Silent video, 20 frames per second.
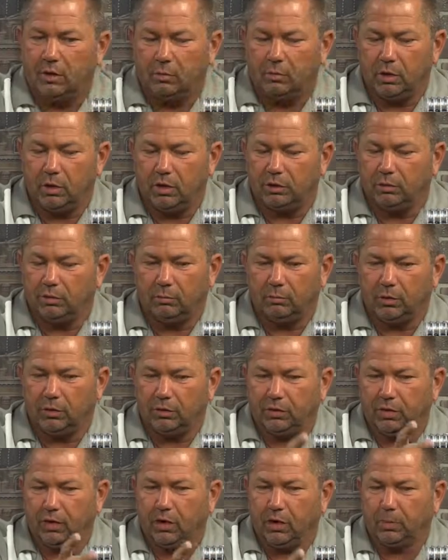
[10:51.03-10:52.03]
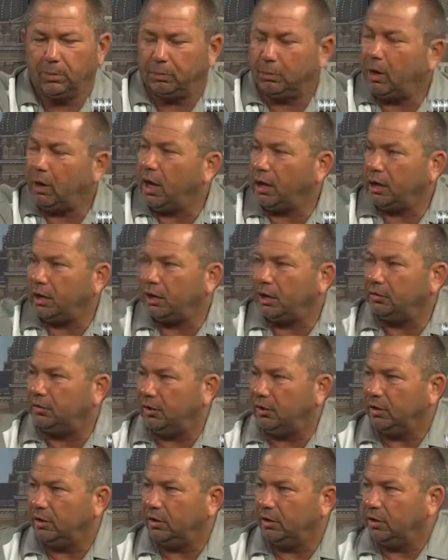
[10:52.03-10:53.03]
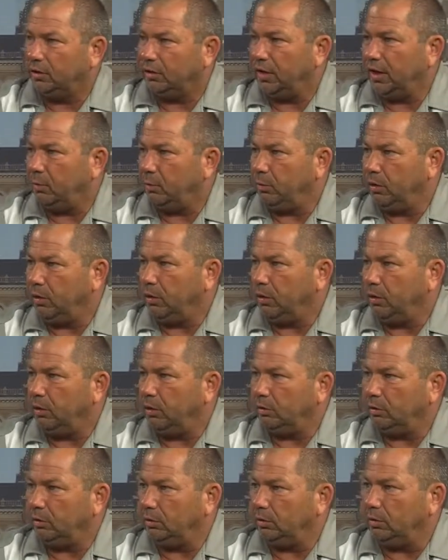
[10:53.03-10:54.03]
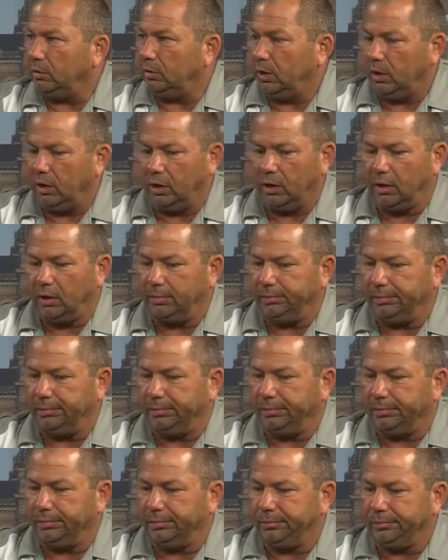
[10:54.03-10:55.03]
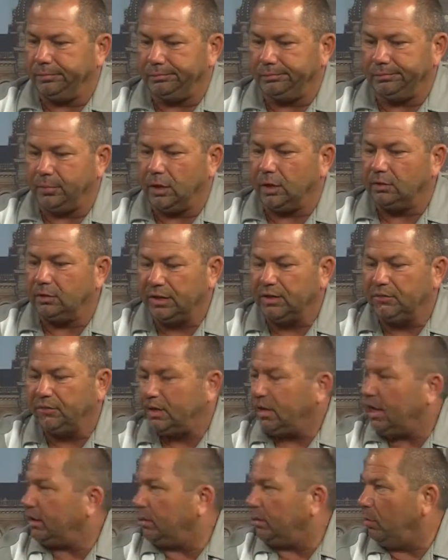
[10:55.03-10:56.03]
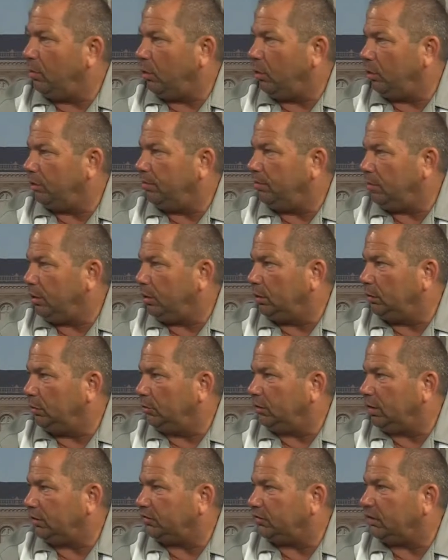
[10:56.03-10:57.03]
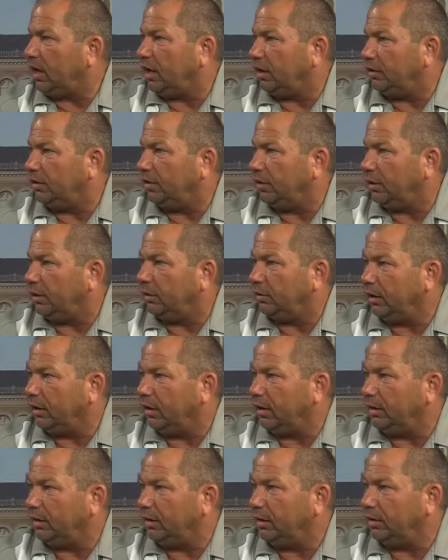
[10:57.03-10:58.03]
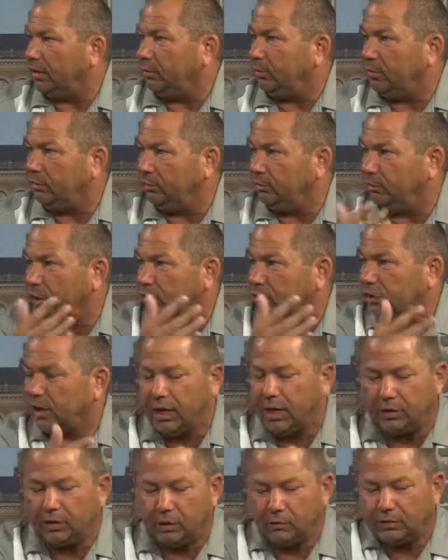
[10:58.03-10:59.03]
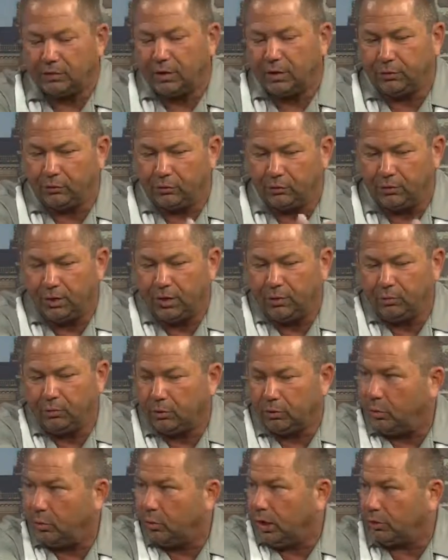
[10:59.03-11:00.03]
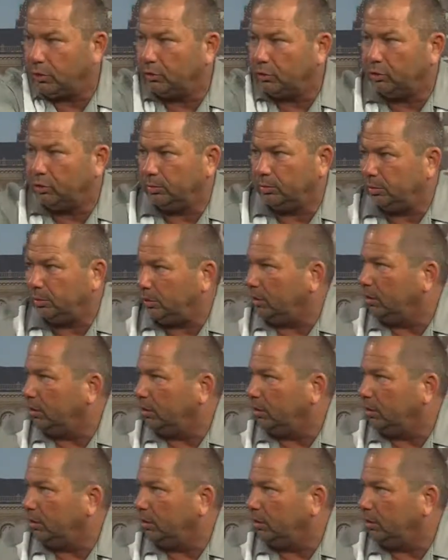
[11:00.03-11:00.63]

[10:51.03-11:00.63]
with a product that will alleviate the mold and mildew that's on there, and then we flush it out. It goes out the drain where the water normally.